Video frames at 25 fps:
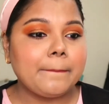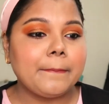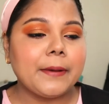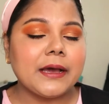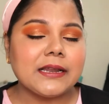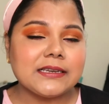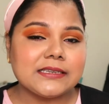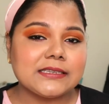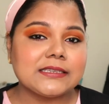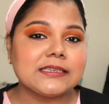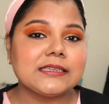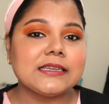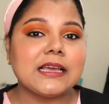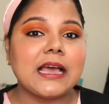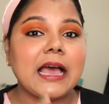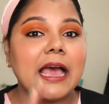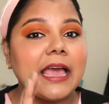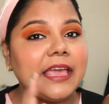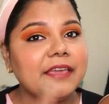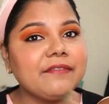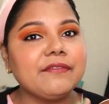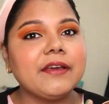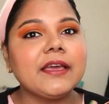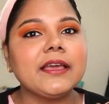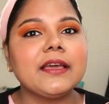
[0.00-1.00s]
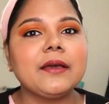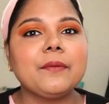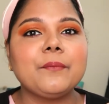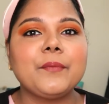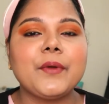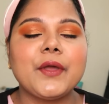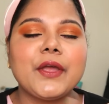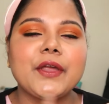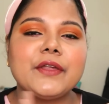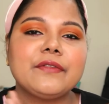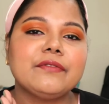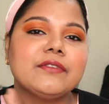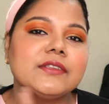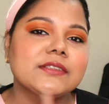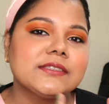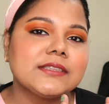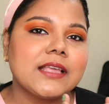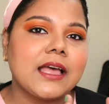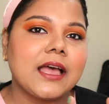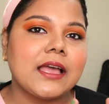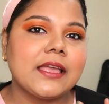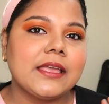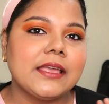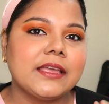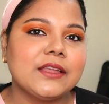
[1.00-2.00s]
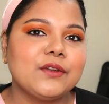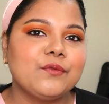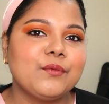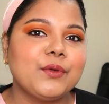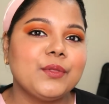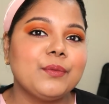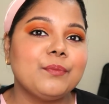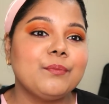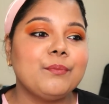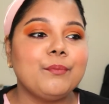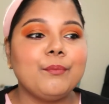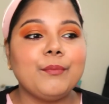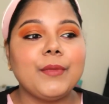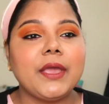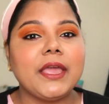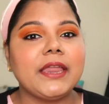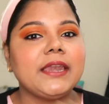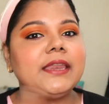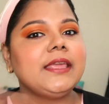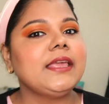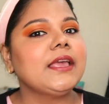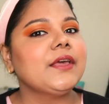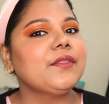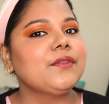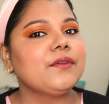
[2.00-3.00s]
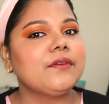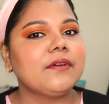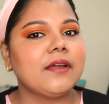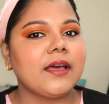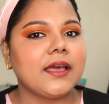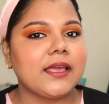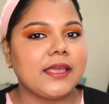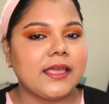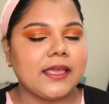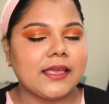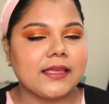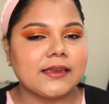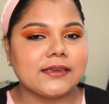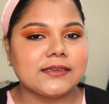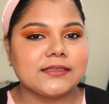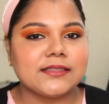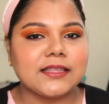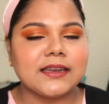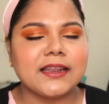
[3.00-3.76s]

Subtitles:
But if I compare this high-end with many other high-end,